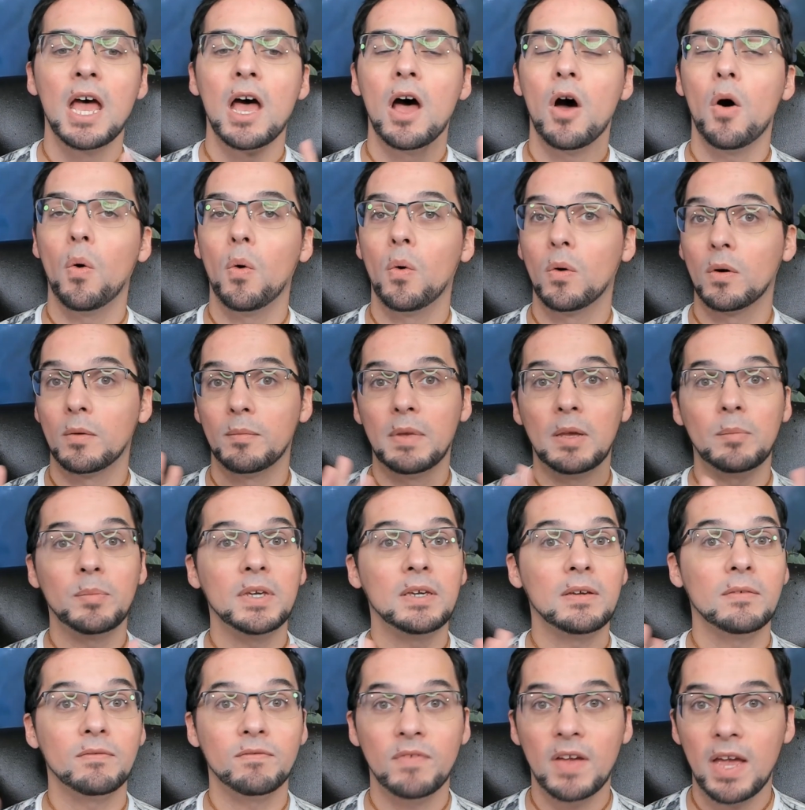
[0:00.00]
or
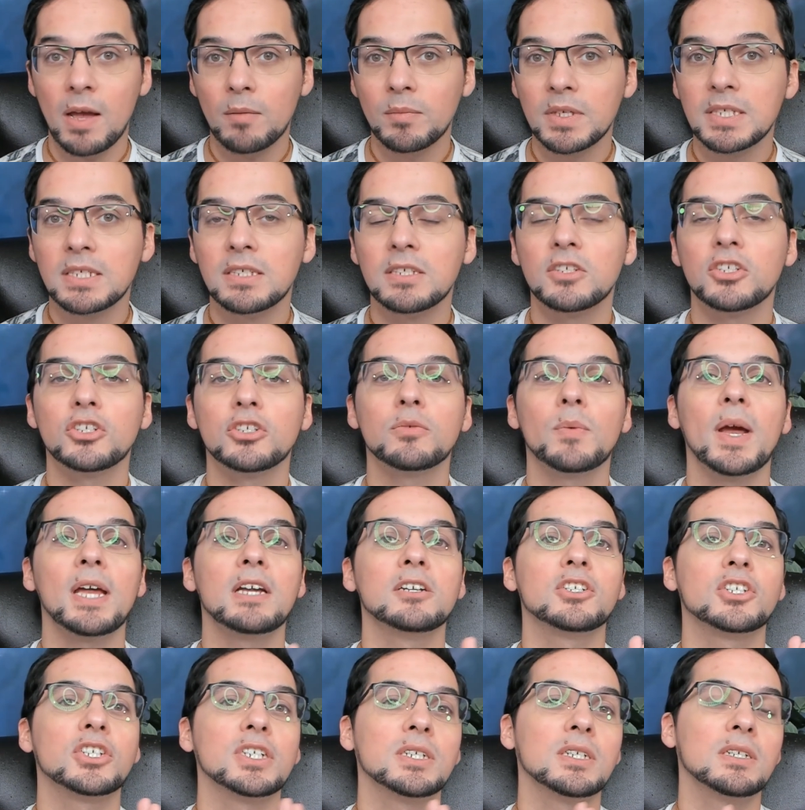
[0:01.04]
maybe family
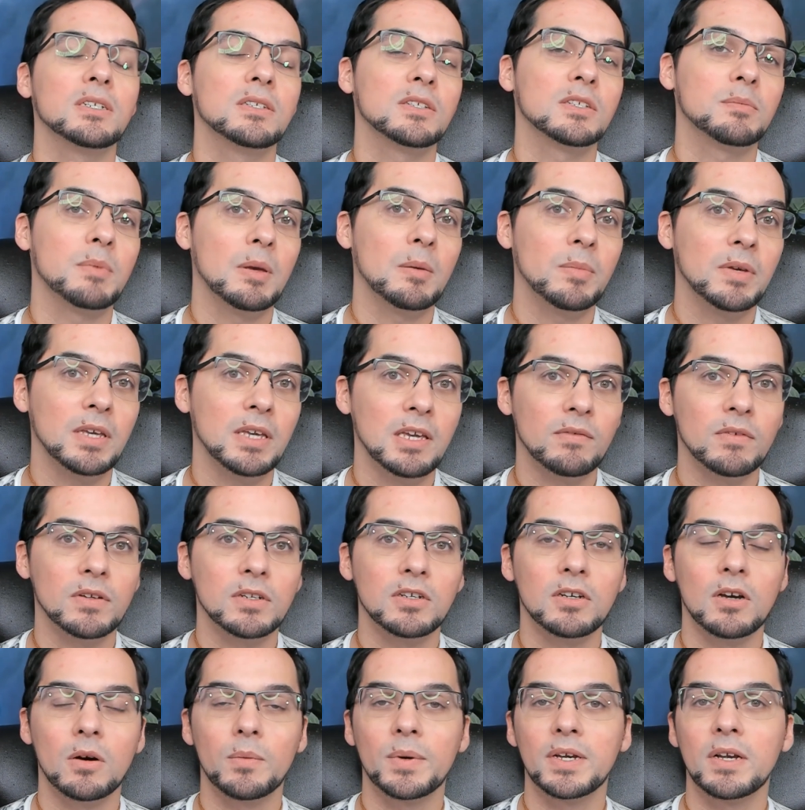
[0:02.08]
situations, maybe even
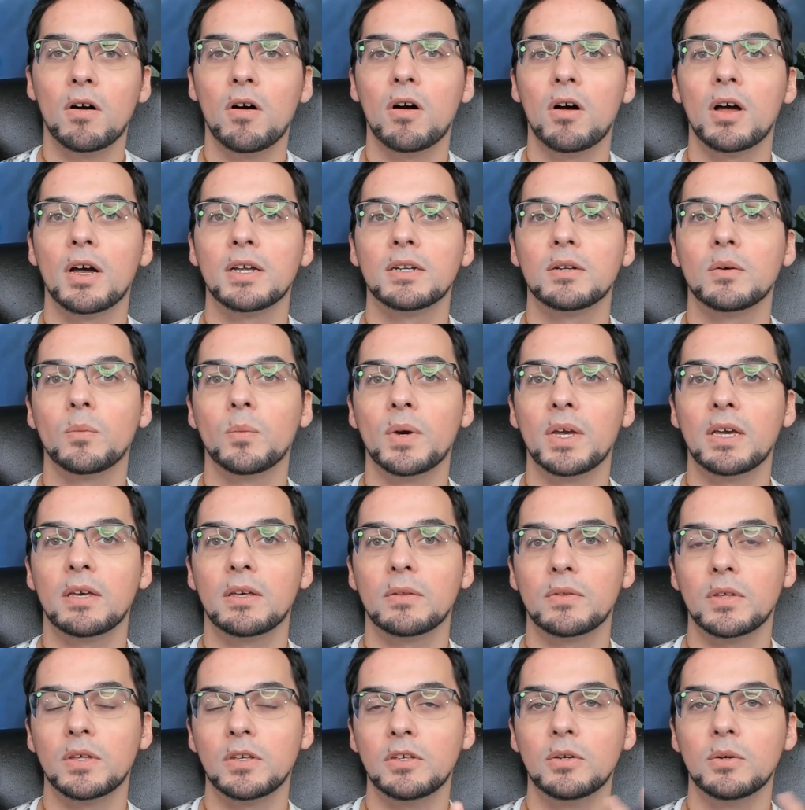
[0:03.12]
going on
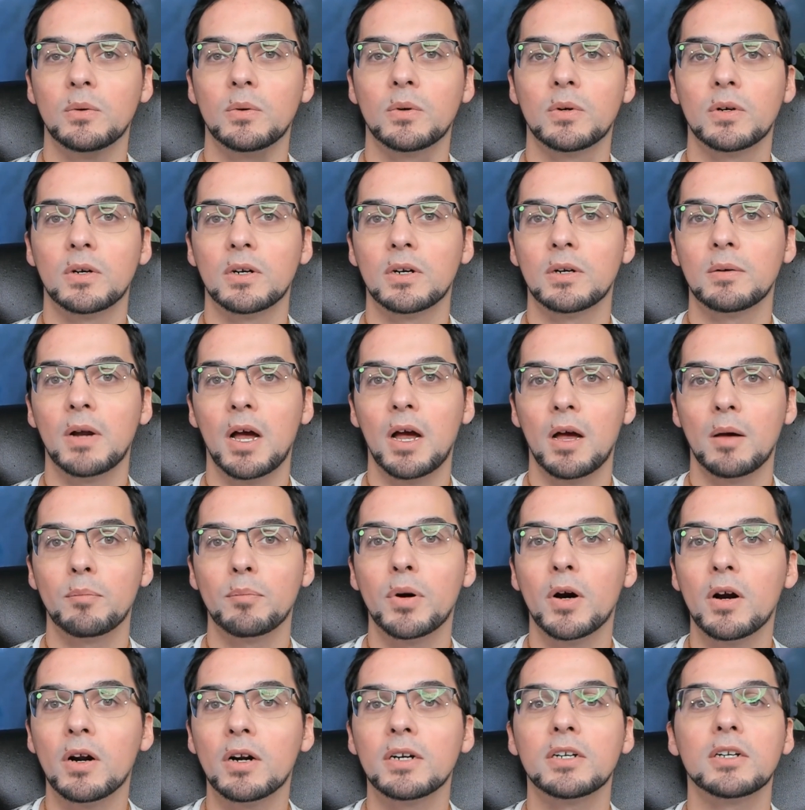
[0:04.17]
with your
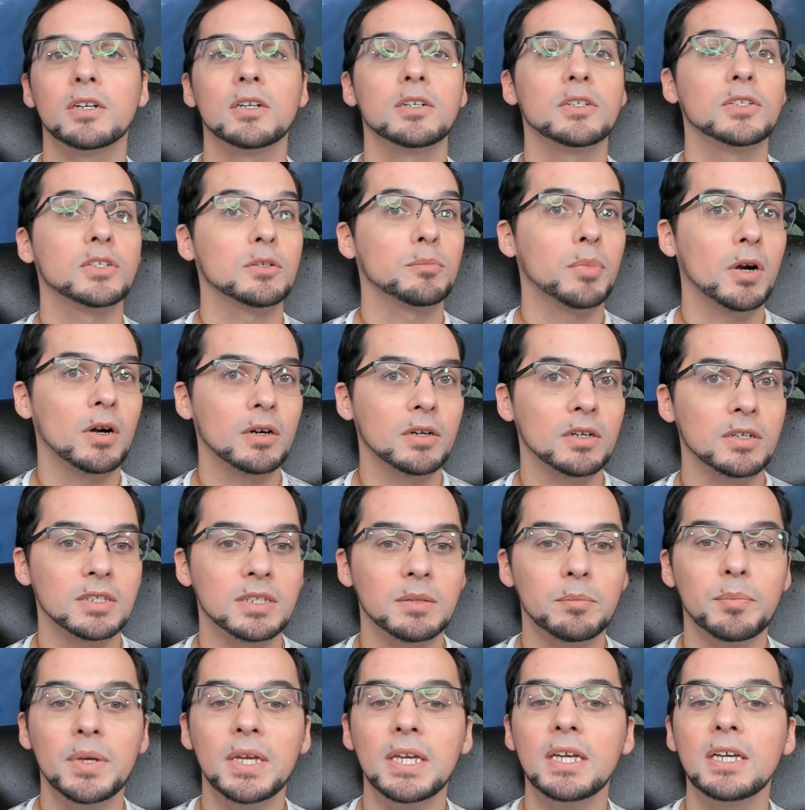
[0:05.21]
partners or
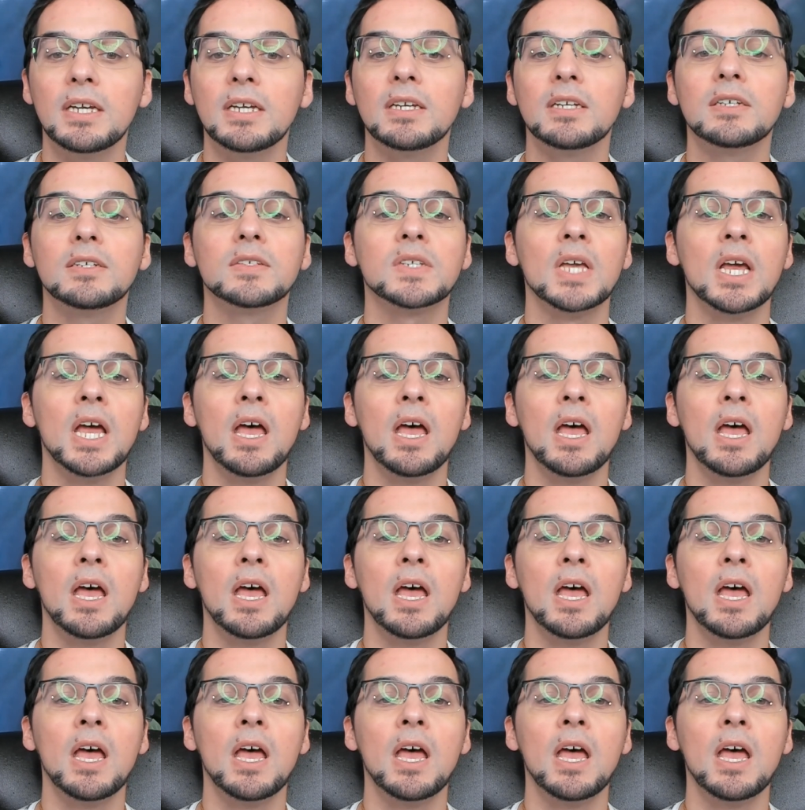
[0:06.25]
partner-to-bes.